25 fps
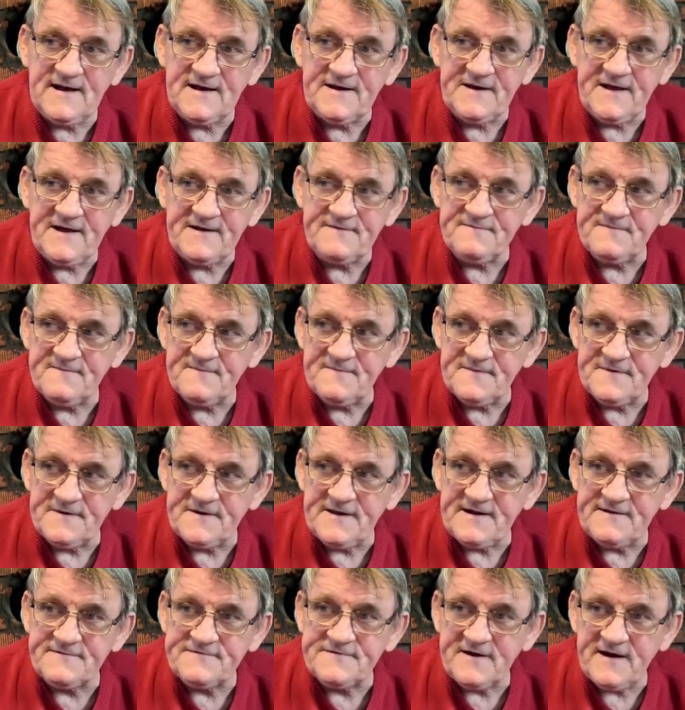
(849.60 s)
And
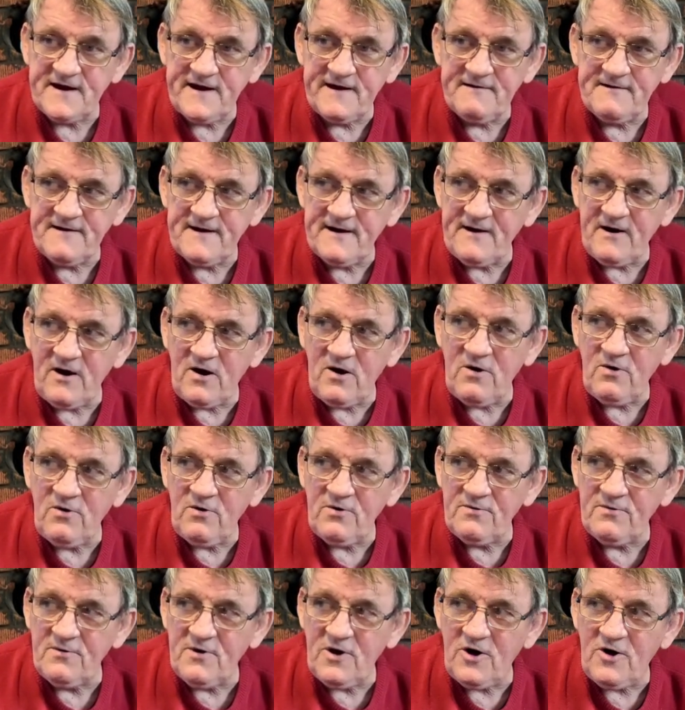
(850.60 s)
that's
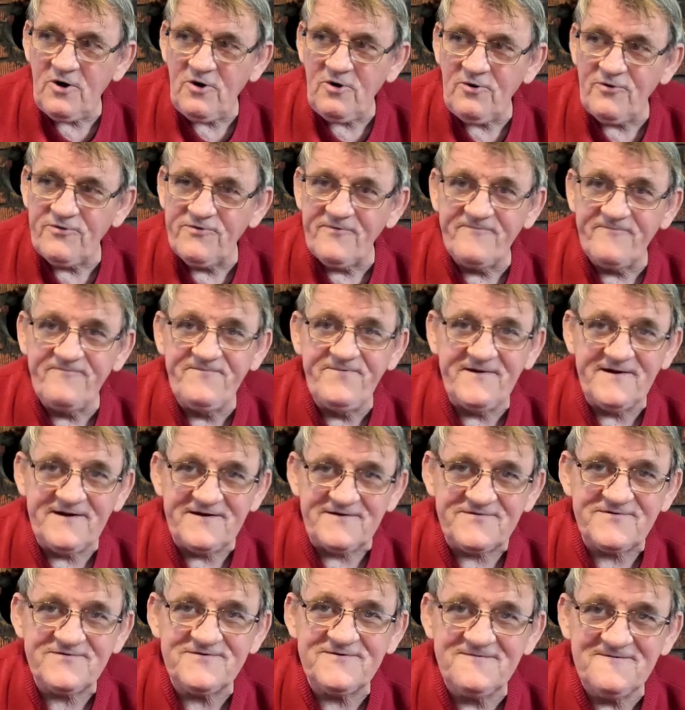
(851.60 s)
all the
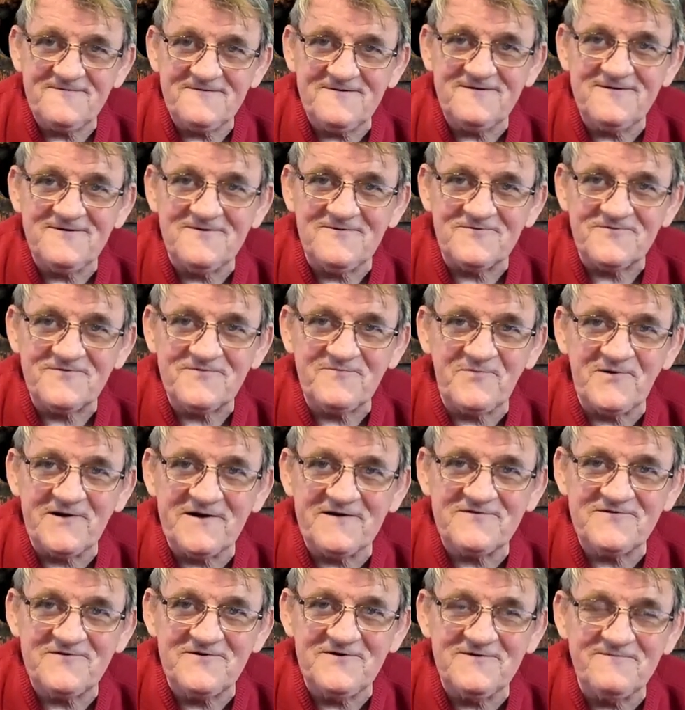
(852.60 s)
fish.
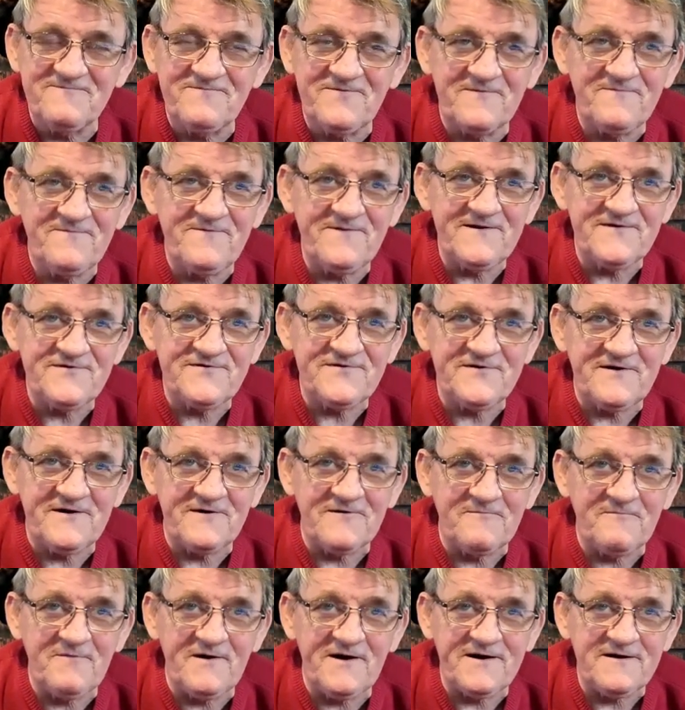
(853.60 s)
Spring's good for fishing,
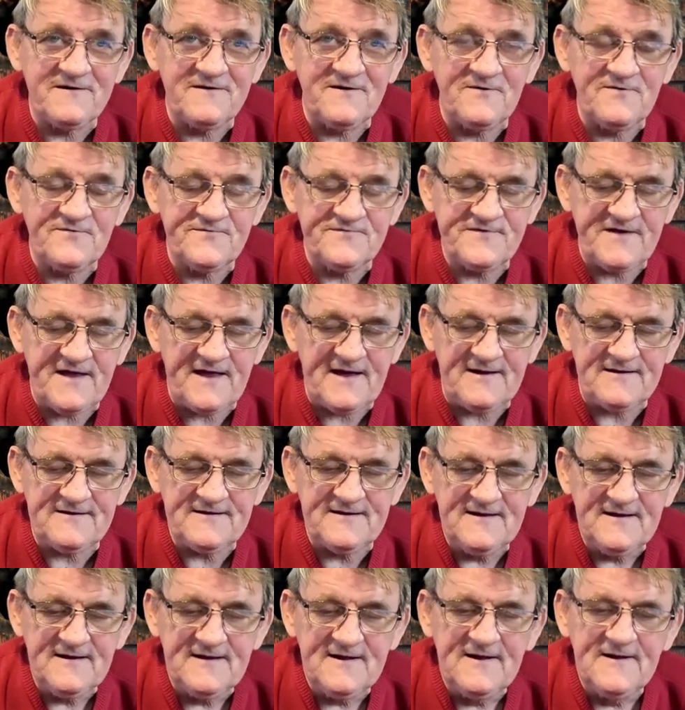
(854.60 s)
everybody knows that.
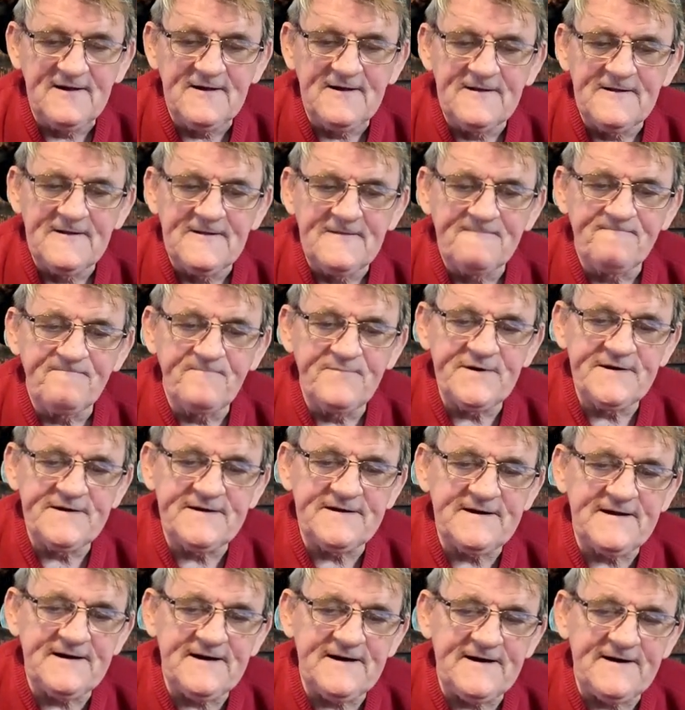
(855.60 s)

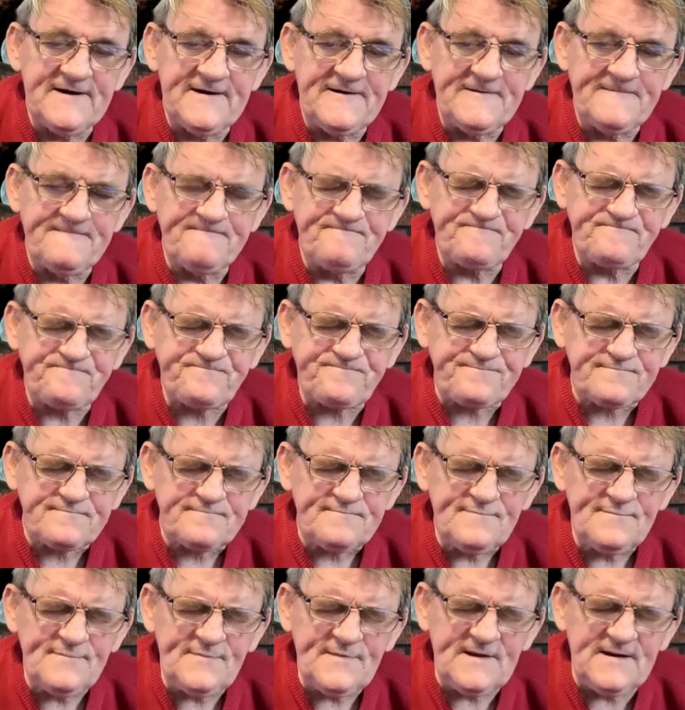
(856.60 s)
But
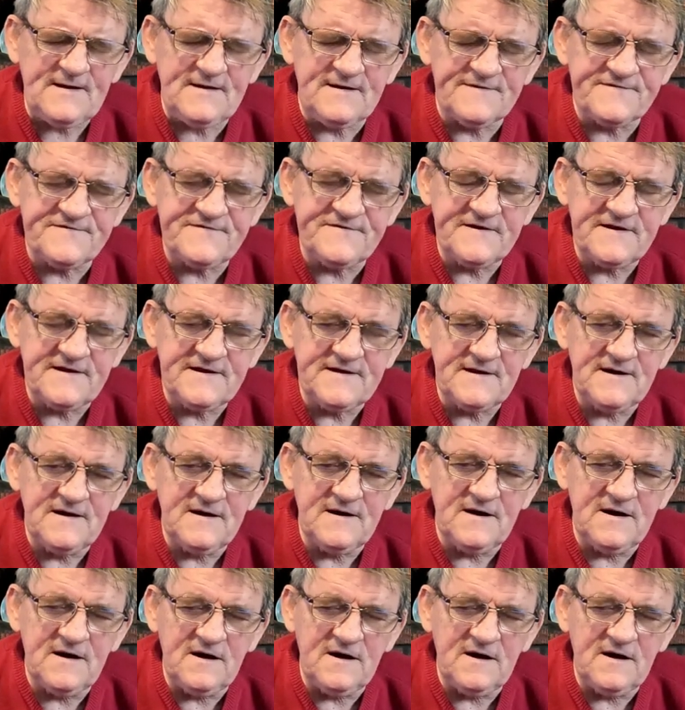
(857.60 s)
let's see,